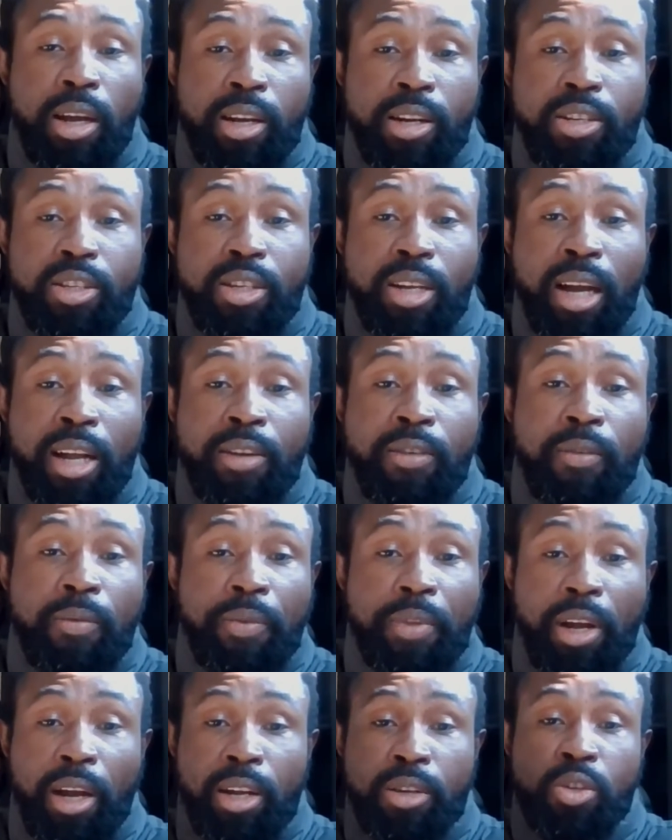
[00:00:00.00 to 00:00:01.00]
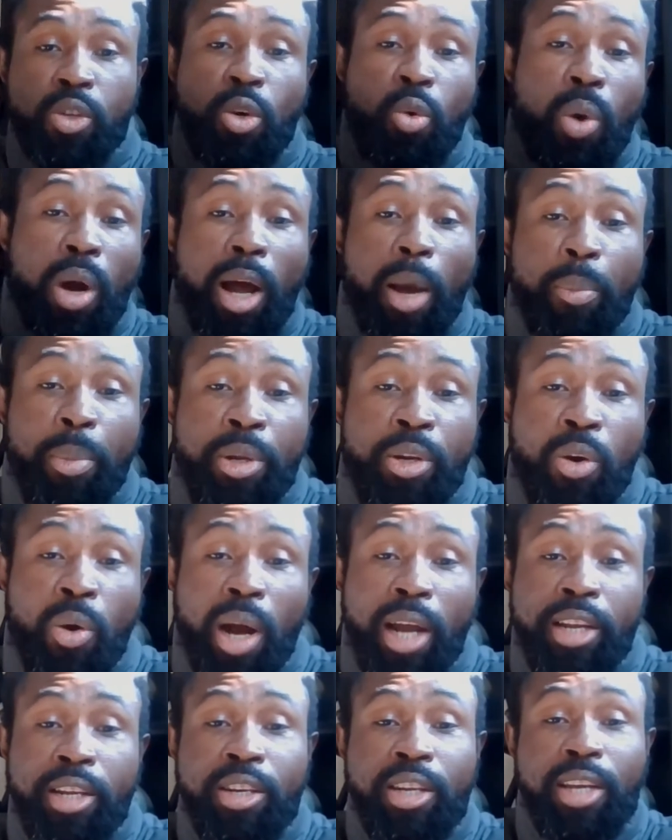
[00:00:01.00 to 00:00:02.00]
Understand? And so what happened
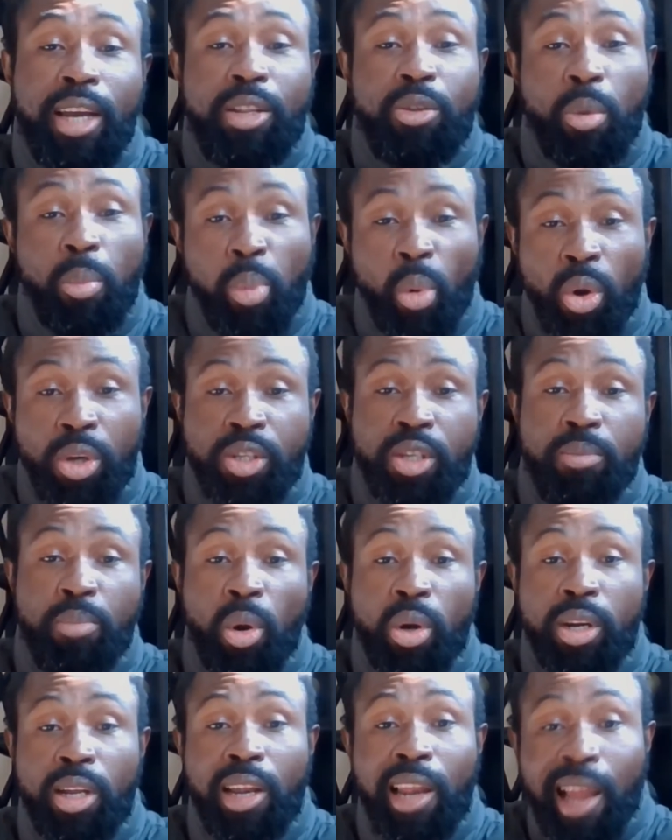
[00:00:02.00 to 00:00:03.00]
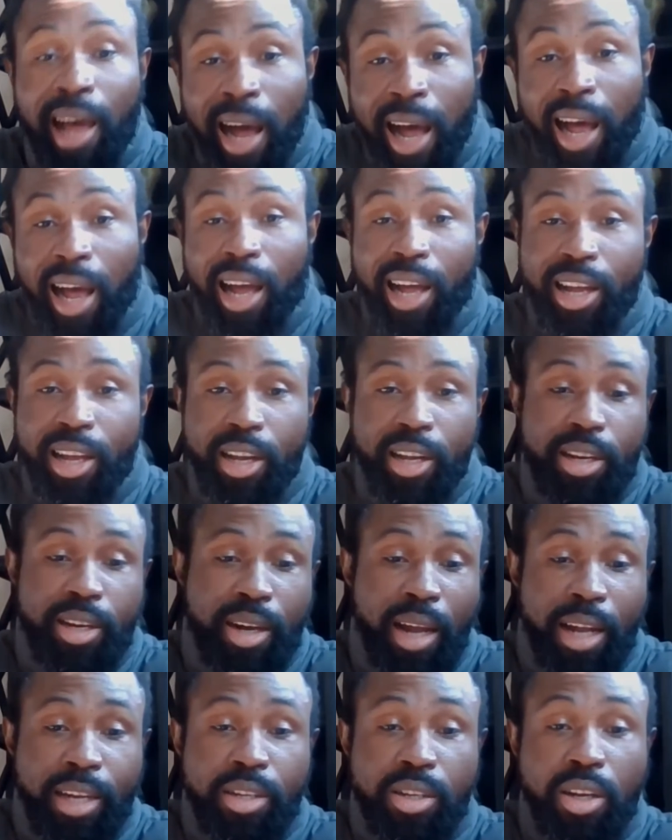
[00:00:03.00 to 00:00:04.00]
now? I didn't get to post it. But the law
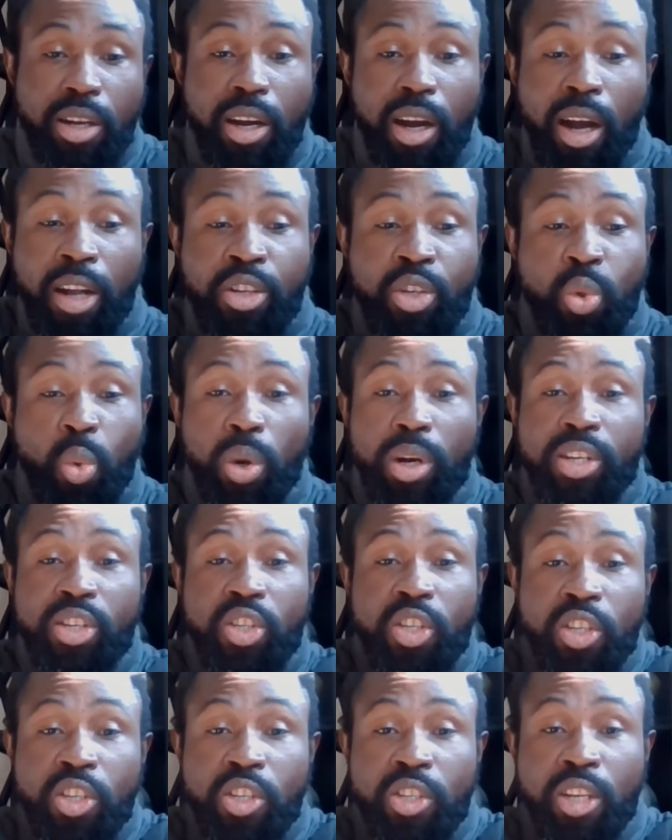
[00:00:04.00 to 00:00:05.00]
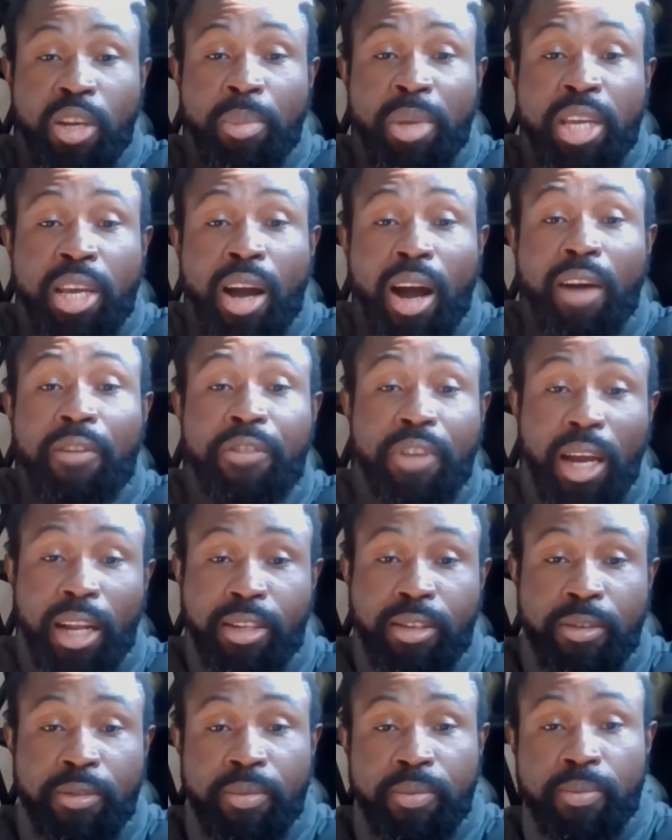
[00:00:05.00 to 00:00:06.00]
that control the system, he have
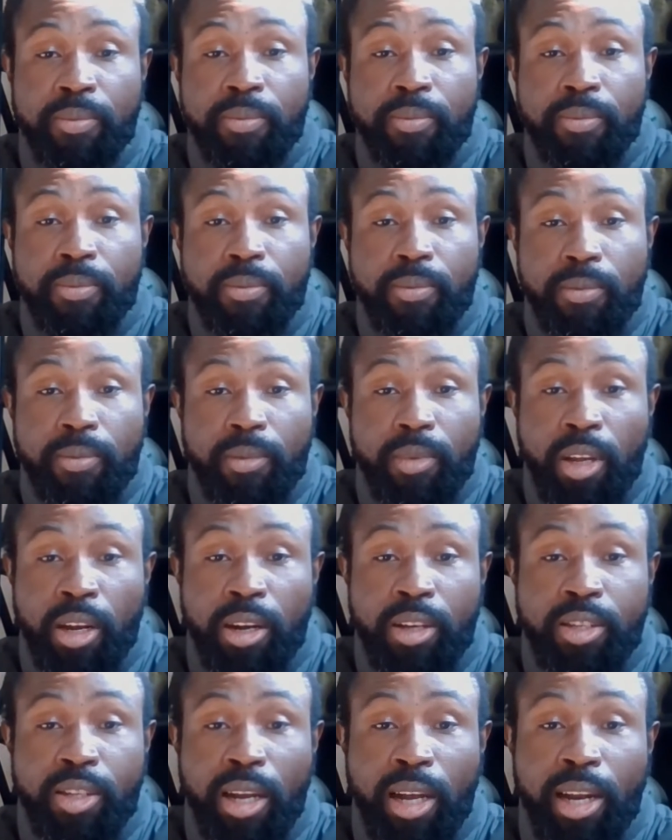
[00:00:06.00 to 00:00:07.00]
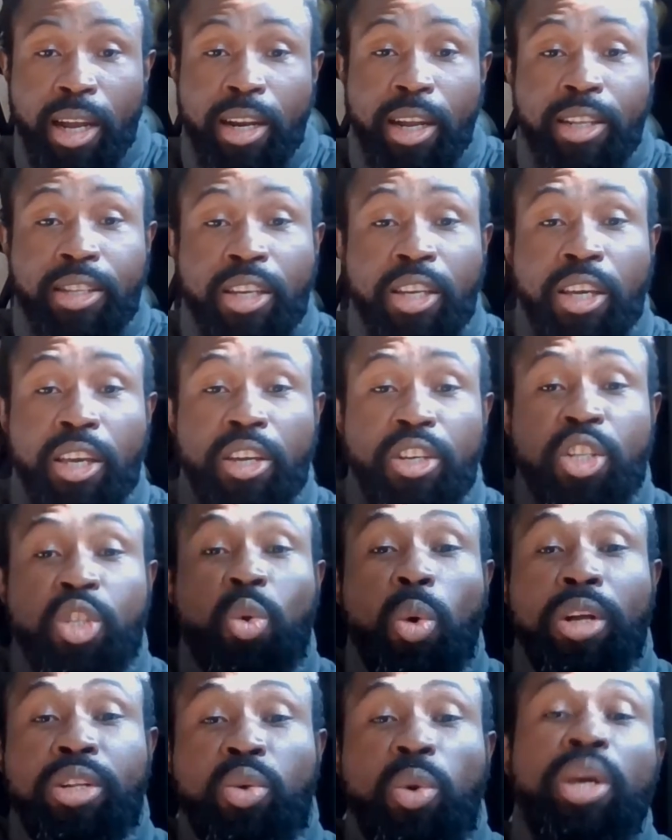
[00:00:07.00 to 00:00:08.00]
that. Understand? And I think he
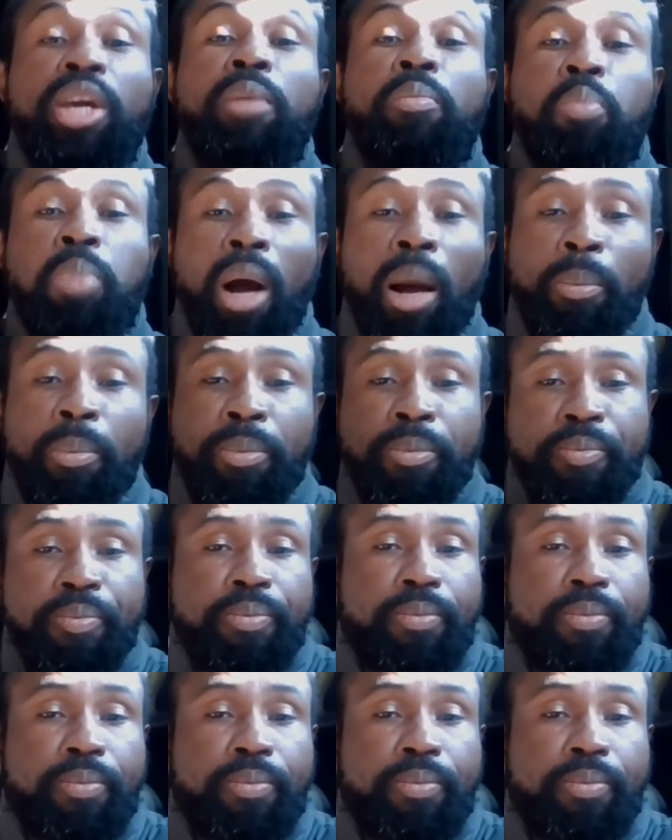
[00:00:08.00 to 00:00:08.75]
sure to hip hop.